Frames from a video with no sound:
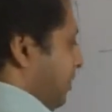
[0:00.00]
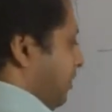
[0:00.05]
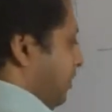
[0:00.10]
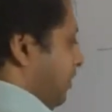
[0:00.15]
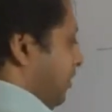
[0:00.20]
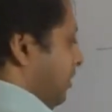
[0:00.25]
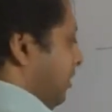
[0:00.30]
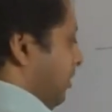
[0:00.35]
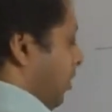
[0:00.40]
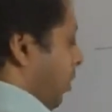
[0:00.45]

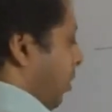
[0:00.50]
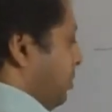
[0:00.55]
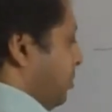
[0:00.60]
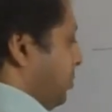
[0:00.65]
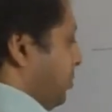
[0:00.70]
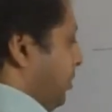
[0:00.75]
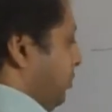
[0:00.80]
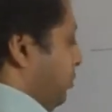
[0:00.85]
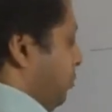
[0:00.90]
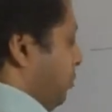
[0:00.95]
loss
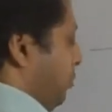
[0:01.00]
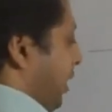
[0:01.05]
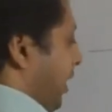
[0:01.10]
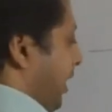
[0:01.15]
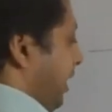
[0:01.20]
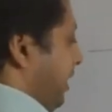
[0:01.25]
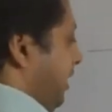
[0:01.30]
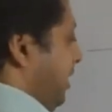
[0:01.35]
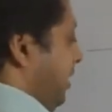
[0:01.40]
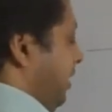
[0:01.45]
due to
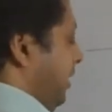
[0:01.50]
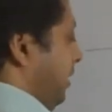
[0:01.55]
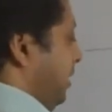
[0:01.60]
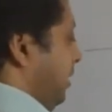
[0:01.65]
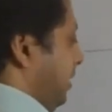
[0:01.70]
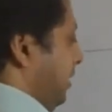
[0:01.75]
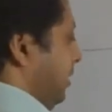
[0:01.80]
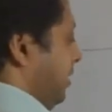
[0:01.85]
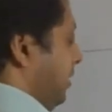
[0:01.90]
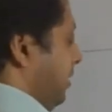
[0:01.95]
eddy
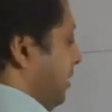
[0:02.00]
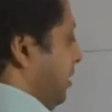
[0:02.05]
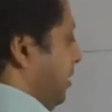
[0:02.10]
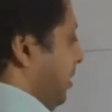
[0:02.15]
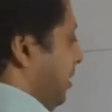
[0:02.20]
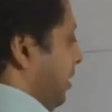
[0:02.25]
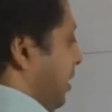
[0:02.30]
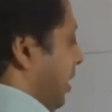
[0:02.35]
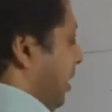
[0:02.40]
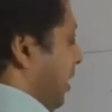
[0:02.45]

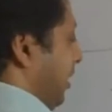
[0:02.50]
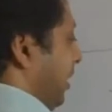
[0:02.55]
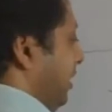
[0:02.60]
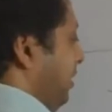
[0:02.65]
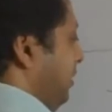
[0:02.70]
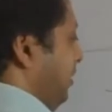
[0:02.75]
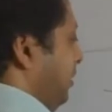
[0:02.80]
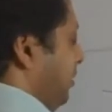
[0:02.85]
current.